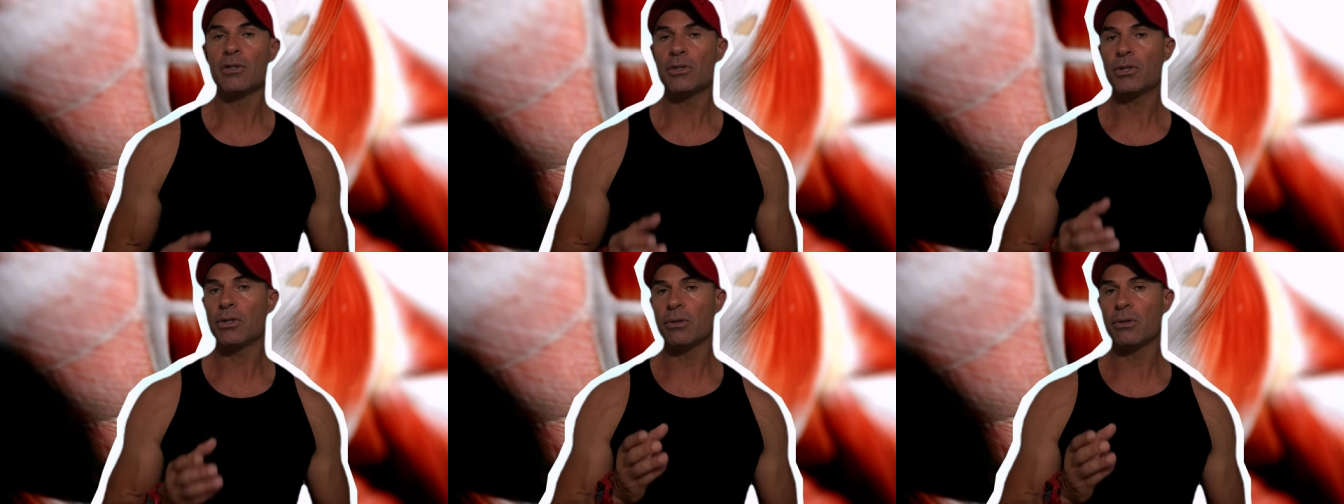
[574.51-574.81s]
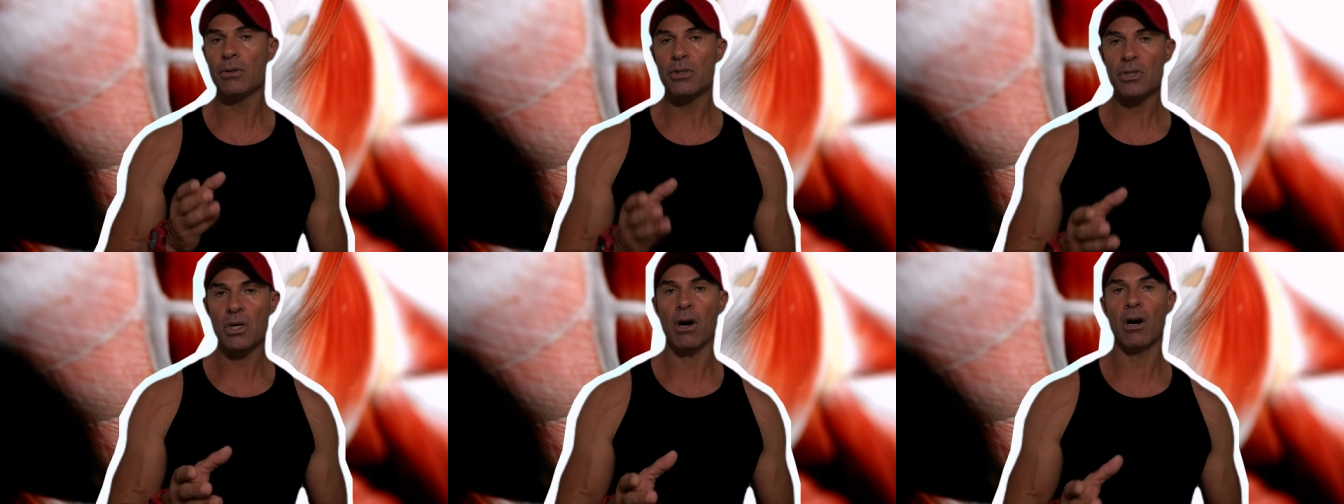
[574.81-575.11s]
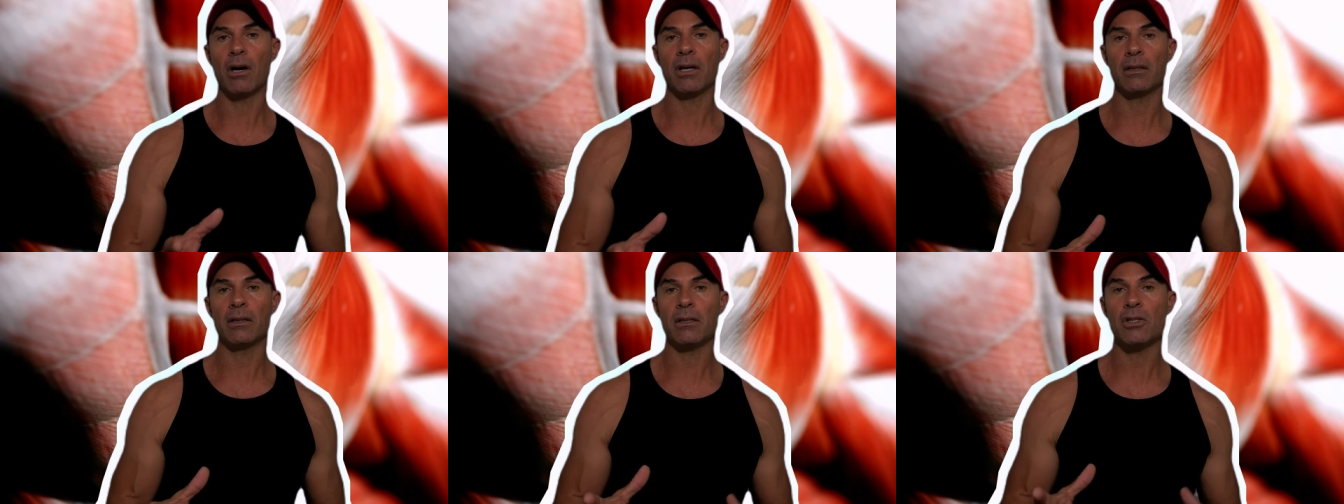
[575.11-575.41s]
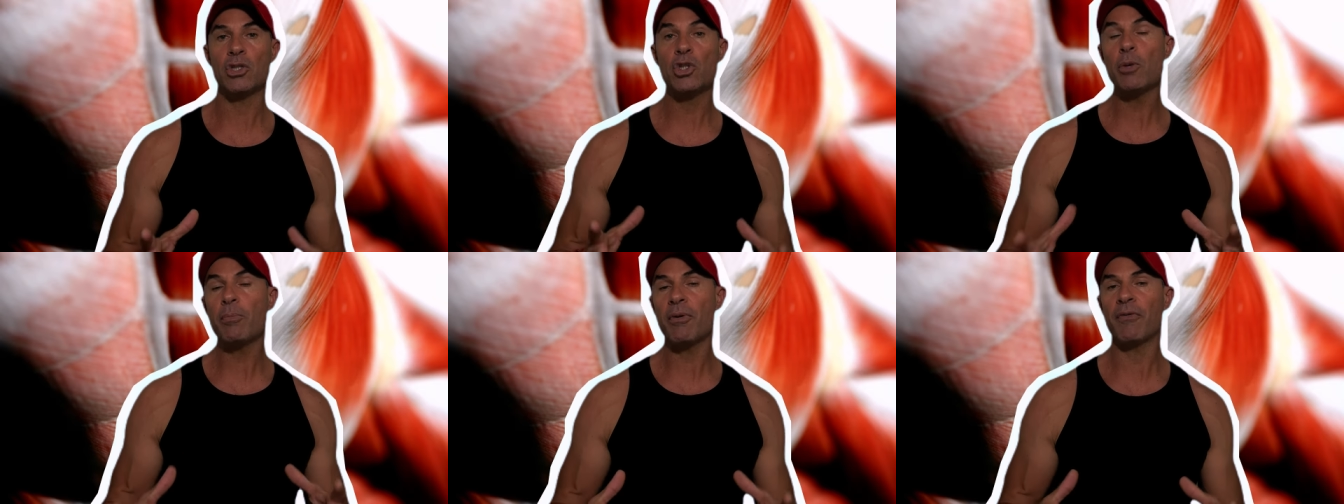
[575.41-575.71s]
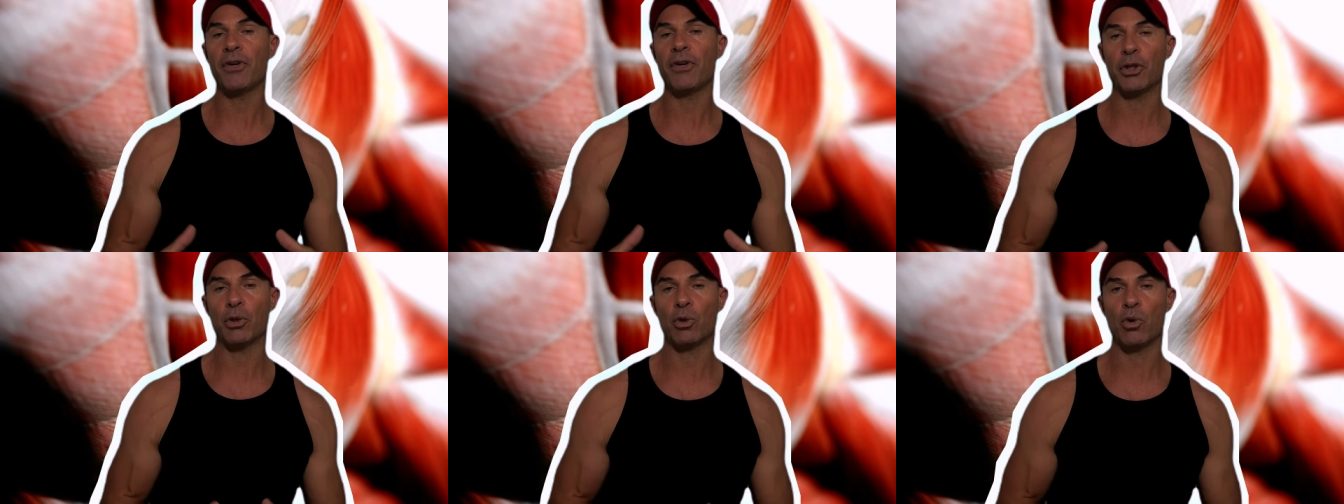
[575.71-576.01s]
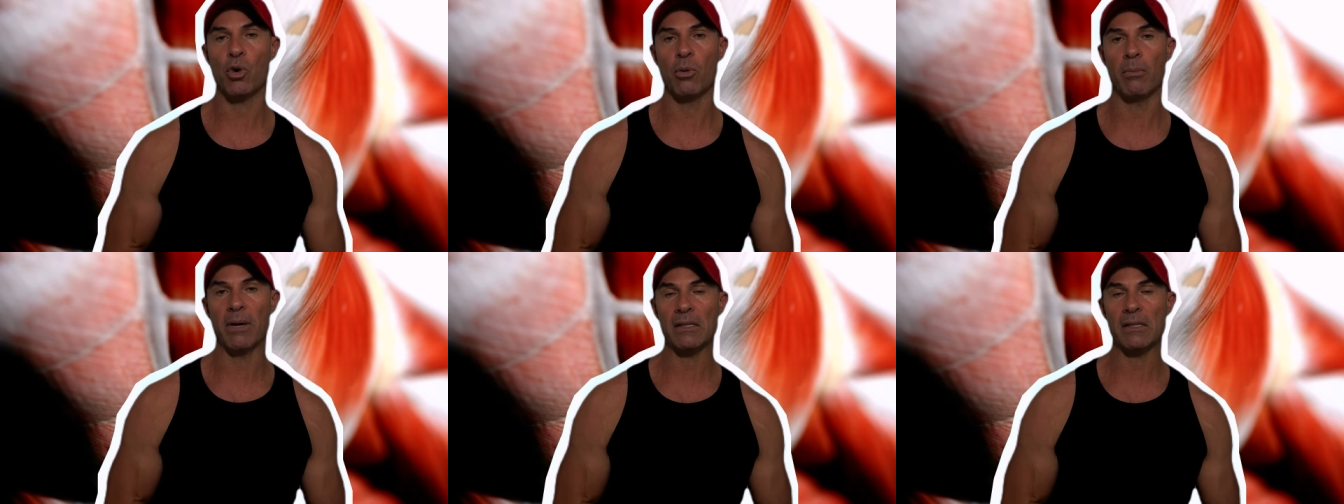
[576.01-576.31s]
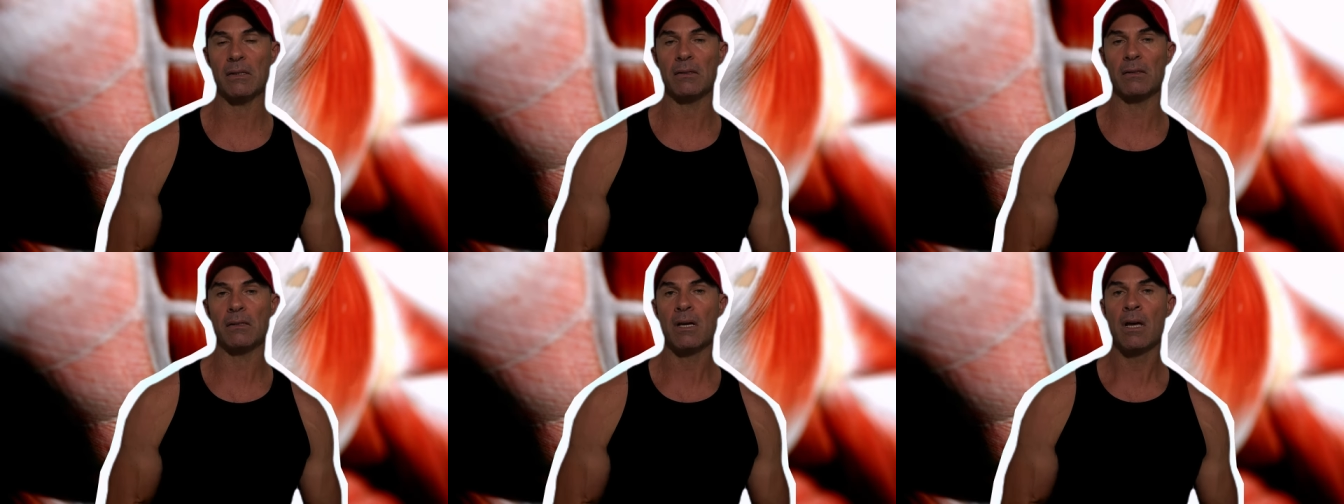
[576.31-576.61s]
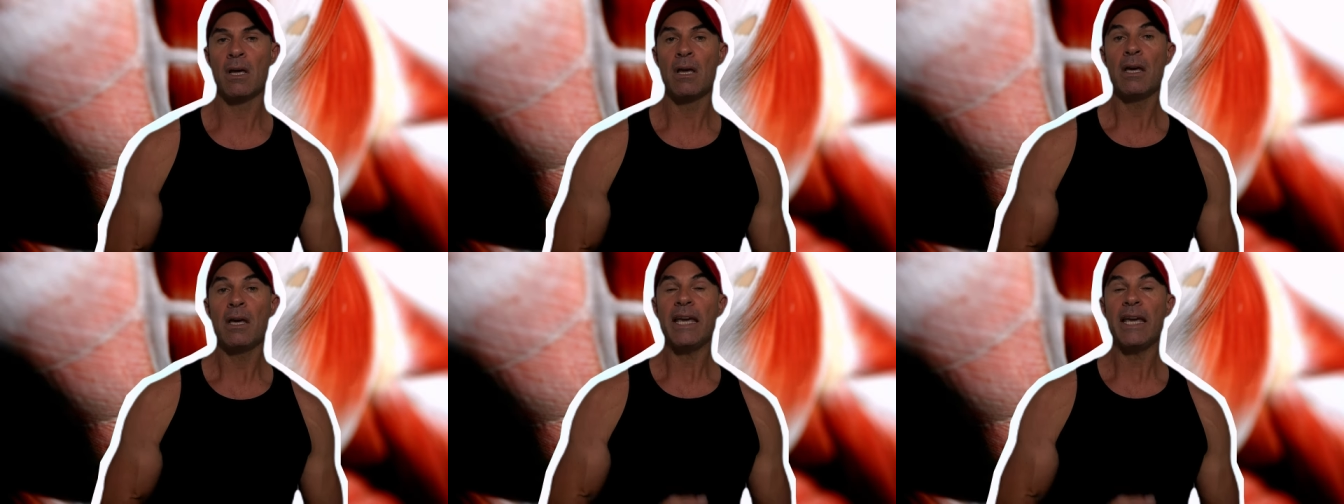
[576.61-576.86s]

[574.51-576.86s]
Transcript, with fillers: to target the superficial core muscles,